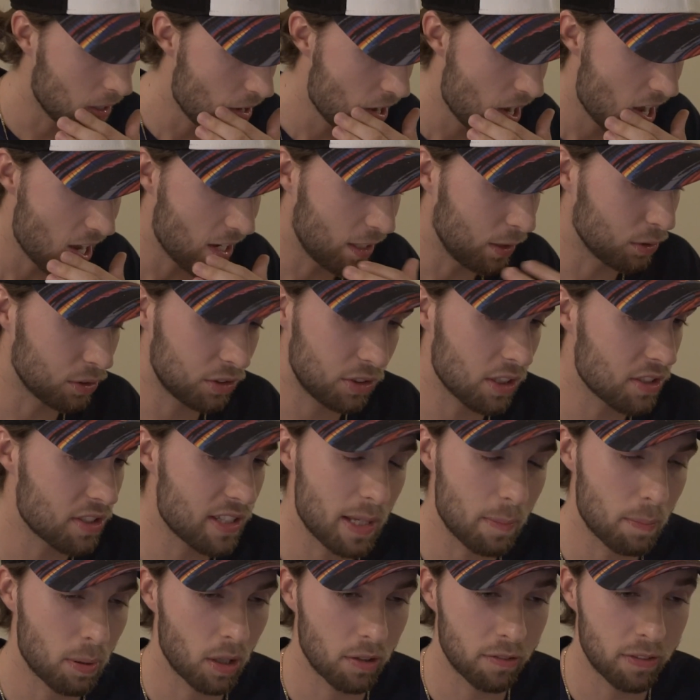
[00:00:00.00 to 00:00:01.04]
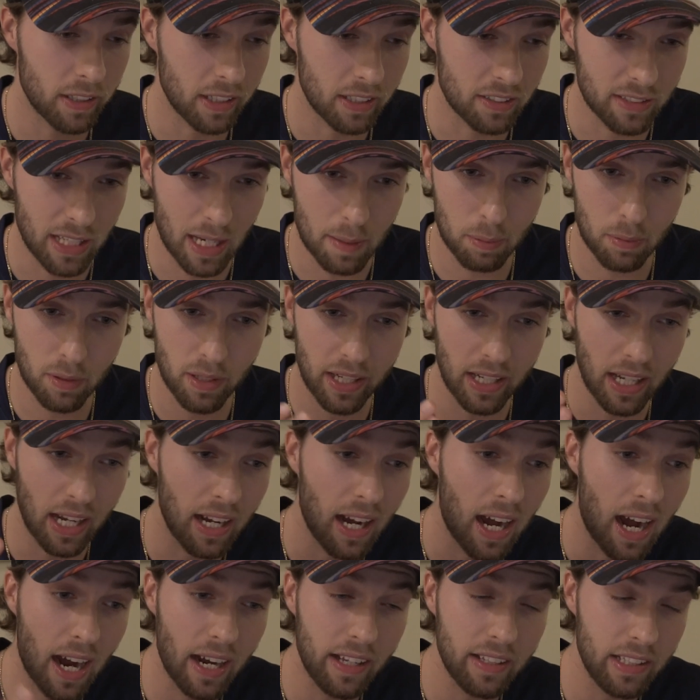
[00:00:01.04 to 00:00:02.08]
And it was just the perfect example, and I
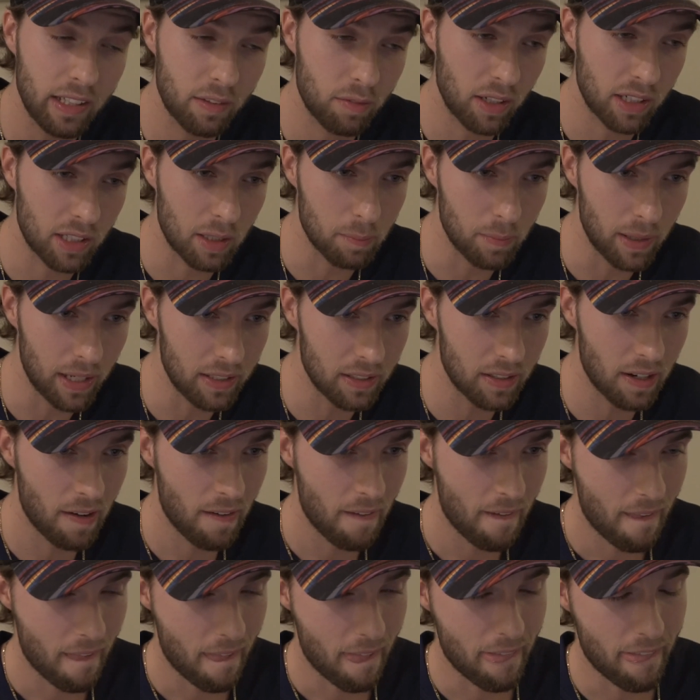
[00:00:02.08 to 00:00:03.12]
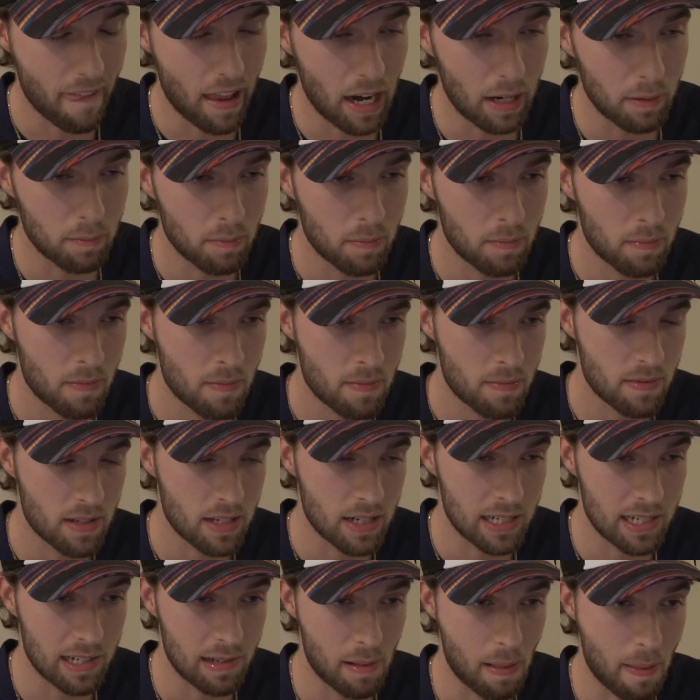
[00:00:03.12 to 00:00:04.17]
highly recommend that
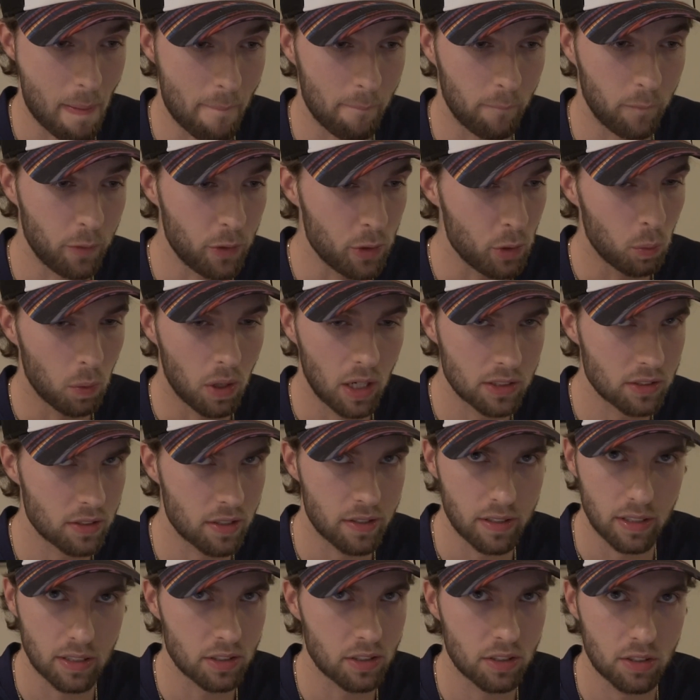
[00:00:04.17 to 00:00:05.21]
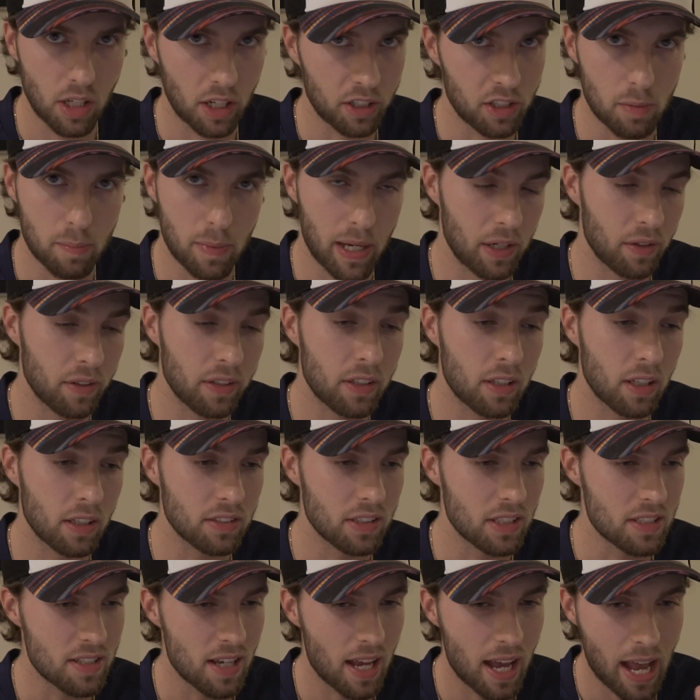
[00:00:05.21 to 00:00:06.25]
you watch this documentary because
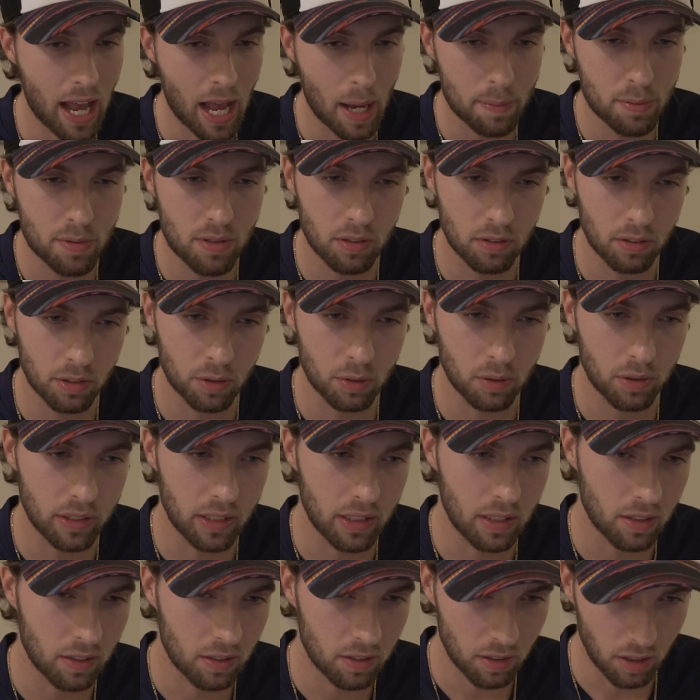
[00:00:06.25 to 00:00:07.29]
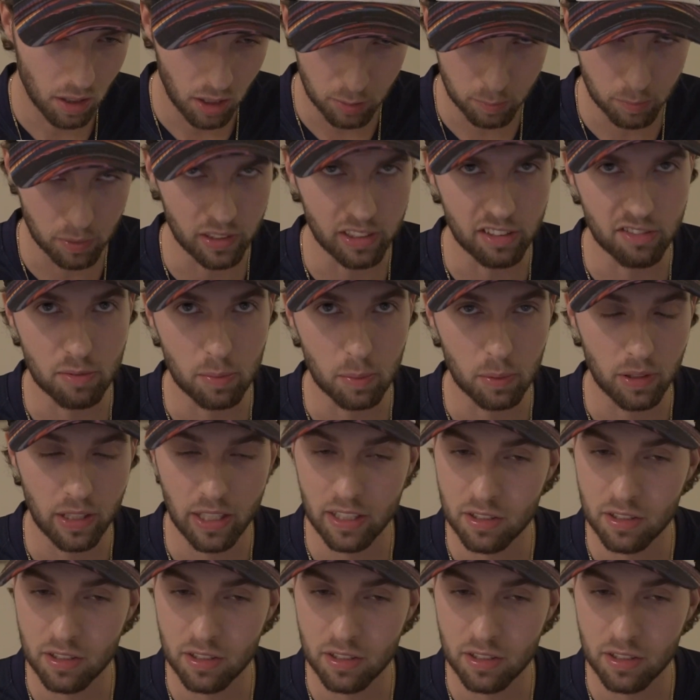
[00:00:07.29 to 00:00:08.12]
it's absolutely unbelievable. It's